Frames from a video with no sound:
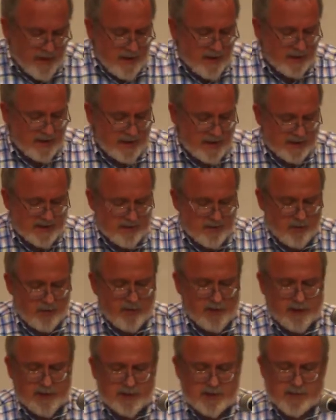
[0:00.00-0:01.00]
It has to be
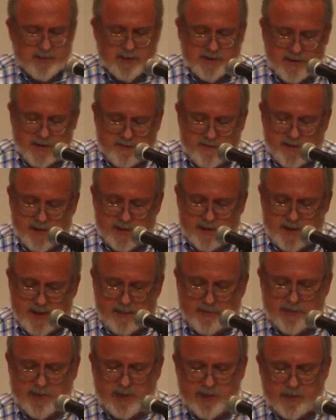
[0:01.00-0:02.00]
one of the specific
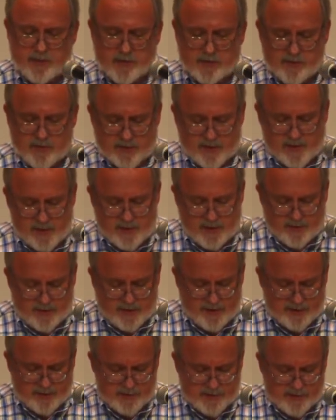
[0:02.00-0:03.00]
exceptions, which we'll talk
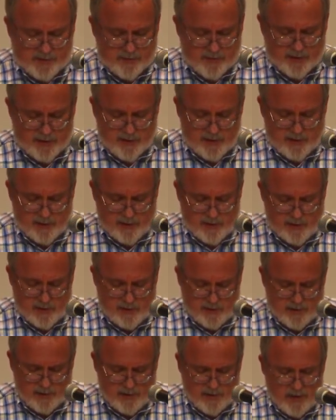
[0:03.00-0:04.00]
about in just a minute.
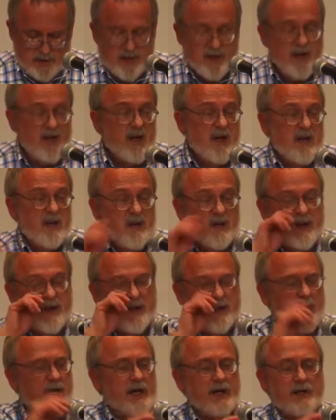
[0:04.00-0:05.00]
You
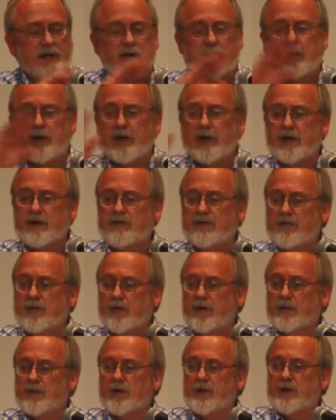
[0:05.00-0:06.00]
cannot do any
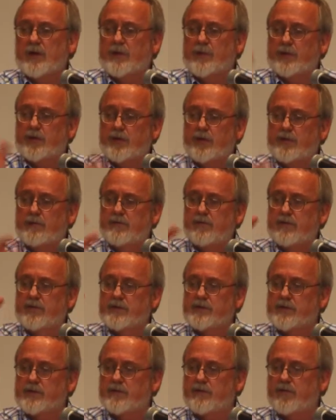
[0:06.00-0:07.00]
formal
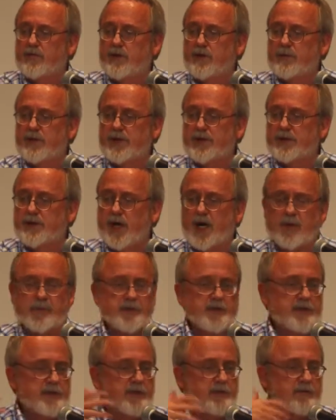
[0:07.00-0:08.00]
approvals or formal
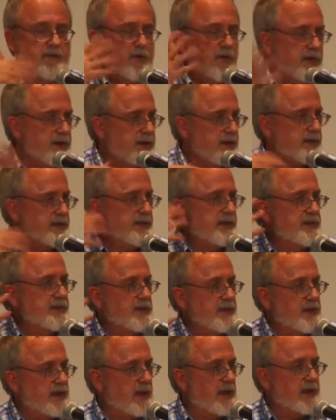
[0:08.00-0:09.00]
adoption of ordinances
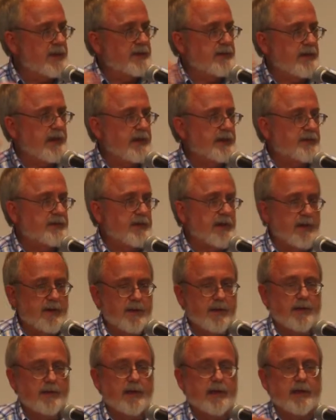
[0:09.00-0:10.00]
or contracts or
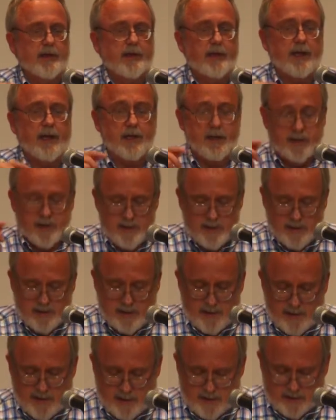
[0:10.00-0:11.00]
anything like that
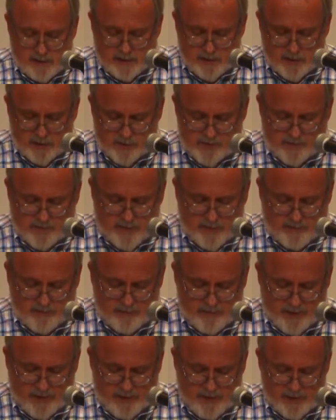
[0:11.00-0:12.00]
in a closed part of a
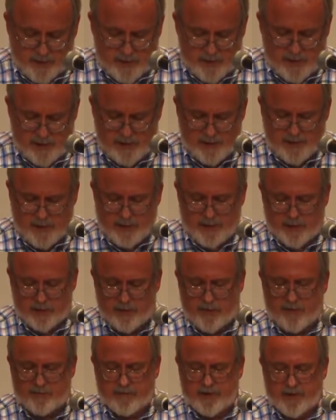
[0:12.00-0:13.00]
meeting, and you
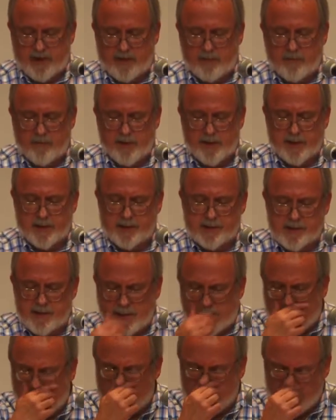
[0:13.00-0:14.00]
do have to keep minutes,
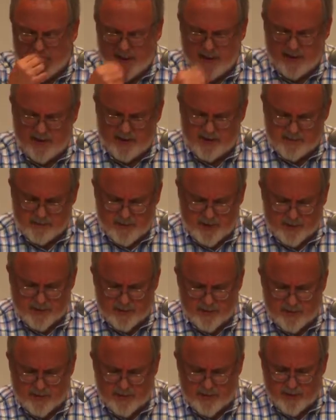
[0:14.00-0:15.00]
as
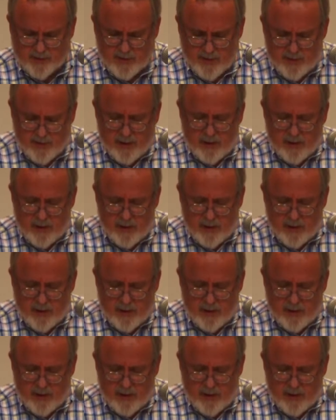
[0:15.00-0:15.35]
mentioned earlier.